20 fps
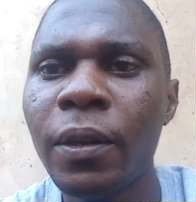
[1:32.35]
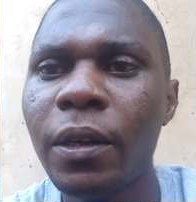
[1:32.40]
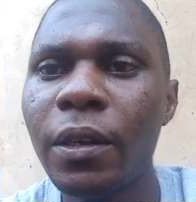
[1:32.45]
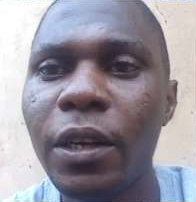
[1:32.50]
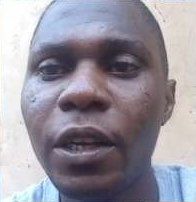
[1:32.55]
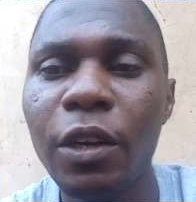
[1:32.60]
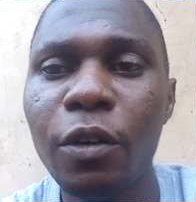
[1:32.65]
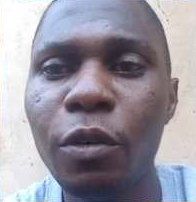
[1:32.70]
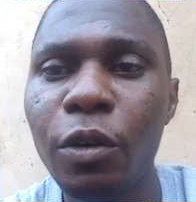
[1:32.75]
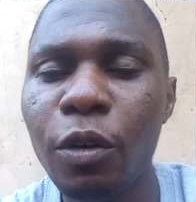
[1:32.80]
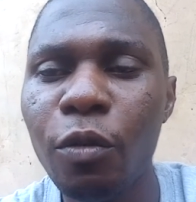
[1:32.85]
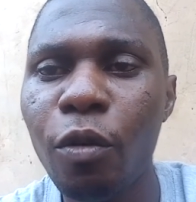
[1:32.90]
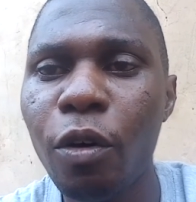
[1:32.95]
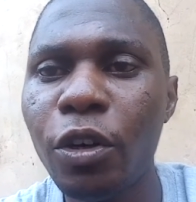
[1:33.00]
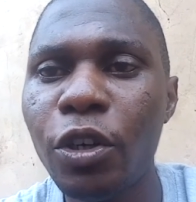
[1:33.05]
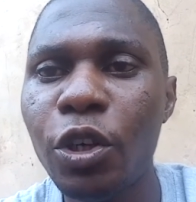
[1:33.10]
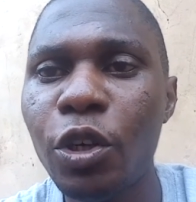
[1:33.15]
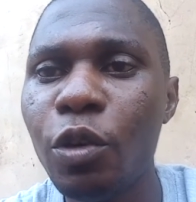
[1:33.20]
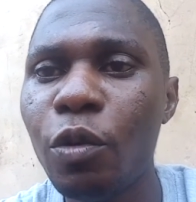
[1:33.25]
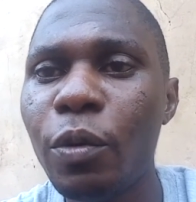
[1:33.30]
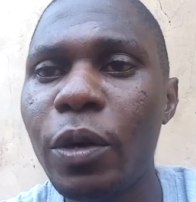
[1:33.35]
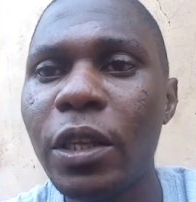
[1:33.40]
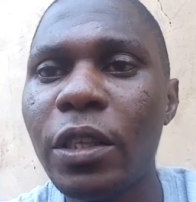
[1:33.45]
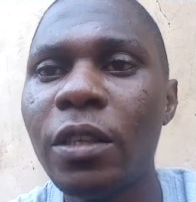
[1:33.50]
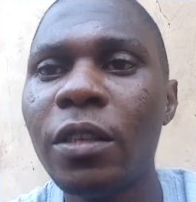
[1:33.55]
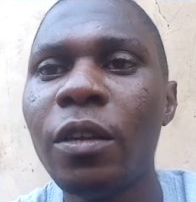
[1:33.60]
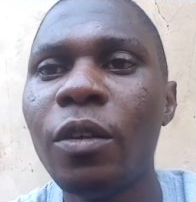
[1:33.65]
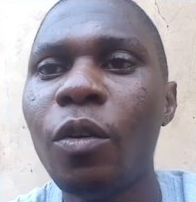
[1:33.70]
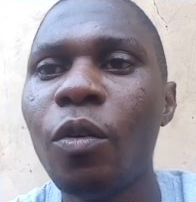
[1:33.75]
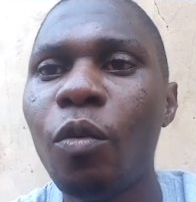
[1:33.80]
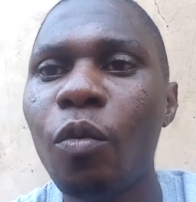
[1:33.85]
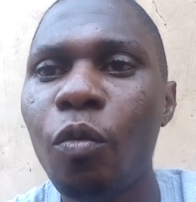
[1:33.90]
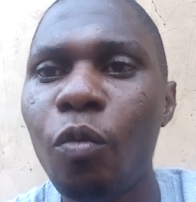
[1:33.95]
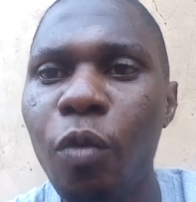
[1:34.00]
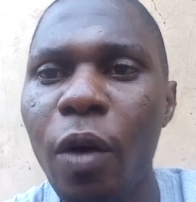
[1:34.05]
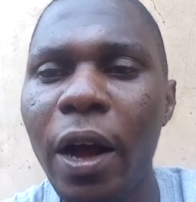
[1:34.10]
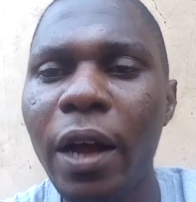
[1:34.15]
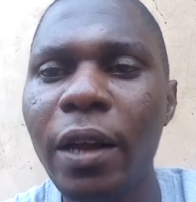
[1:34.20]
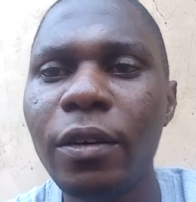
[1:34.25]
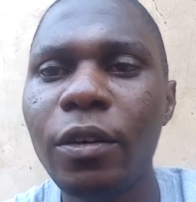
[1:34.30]
they will reward you with
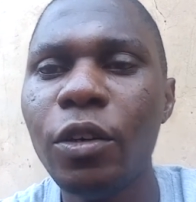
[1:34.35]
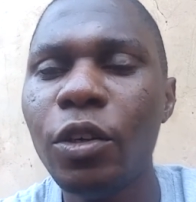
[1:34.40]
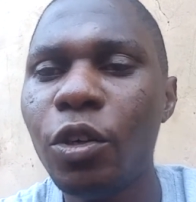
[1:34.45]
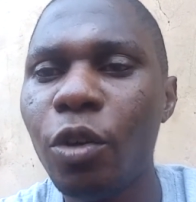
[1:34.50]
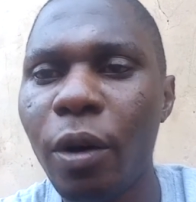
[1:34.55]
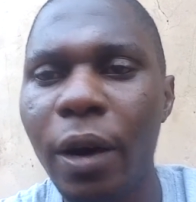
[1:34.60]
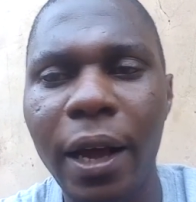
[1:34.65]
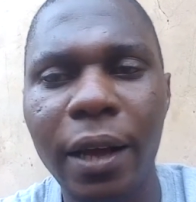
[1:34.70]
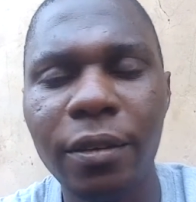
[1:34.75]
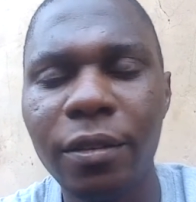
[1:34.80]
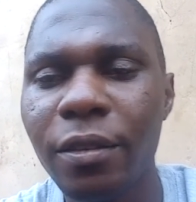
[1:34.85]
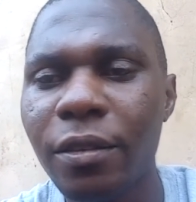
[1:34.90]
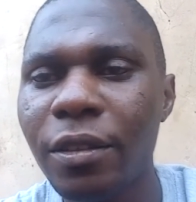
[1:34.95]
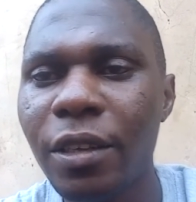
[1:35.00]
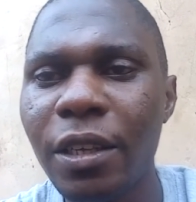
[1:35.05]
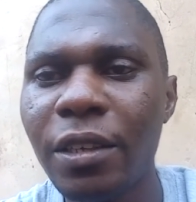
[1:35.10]
$1.